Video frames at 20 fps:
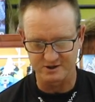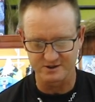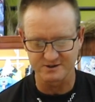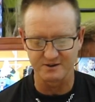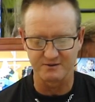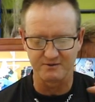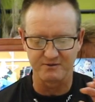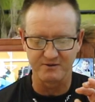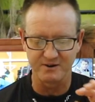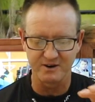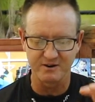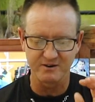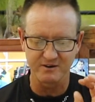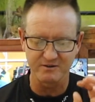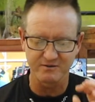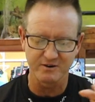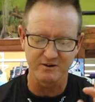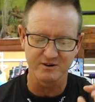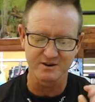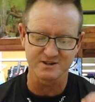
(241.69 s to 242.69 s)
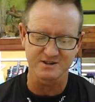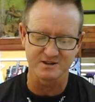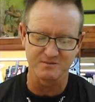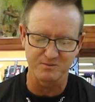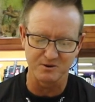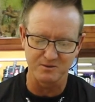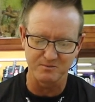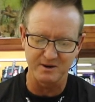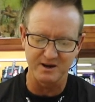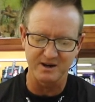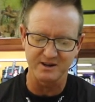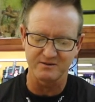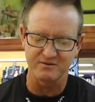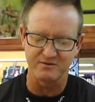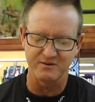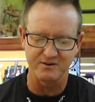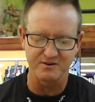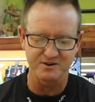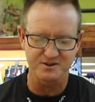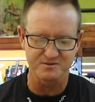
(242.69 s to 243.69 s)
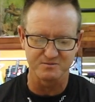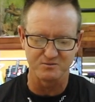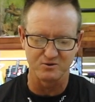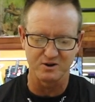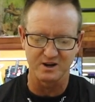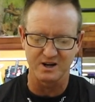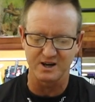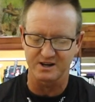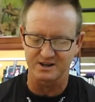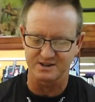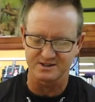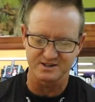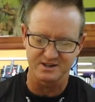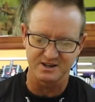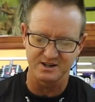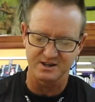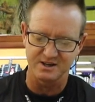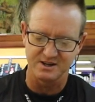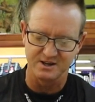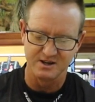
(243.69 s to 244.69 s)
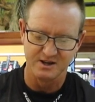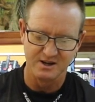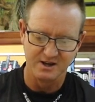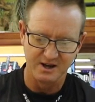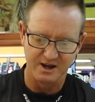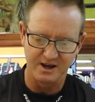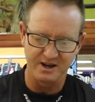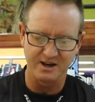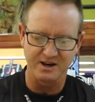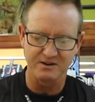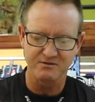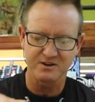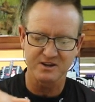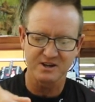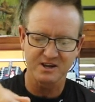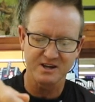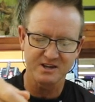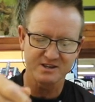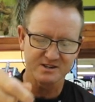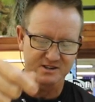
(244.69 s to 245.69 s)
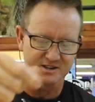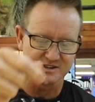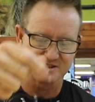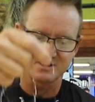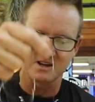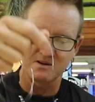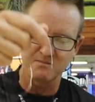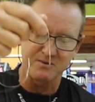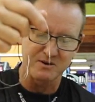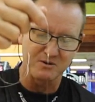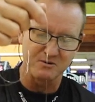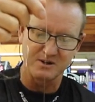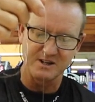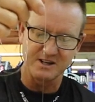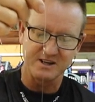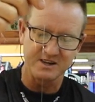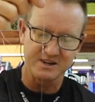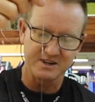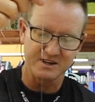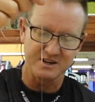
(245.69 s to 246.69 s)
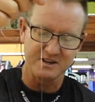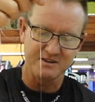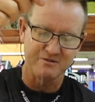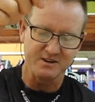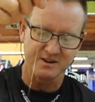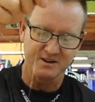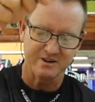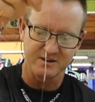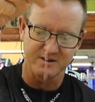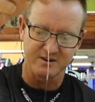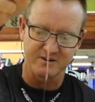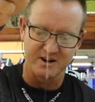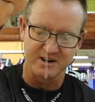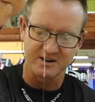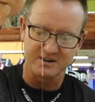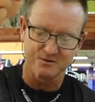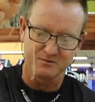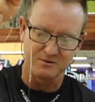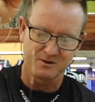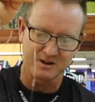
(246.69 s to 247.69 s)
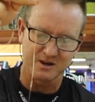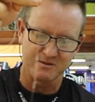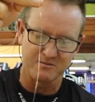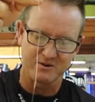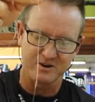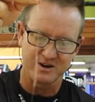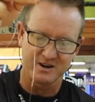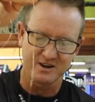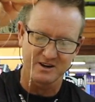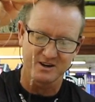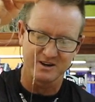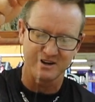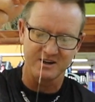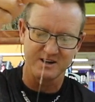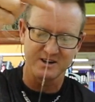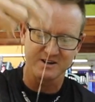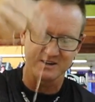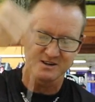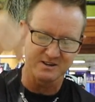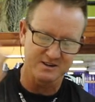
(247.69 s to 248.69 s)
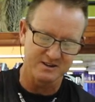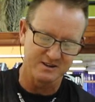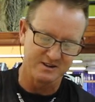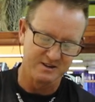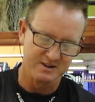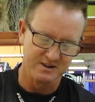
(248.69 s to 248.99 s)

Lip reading: It's a very, very simple bait, very small, like I said, and everything eats it. A stumpy will eat it even, grunter will come around and eat it.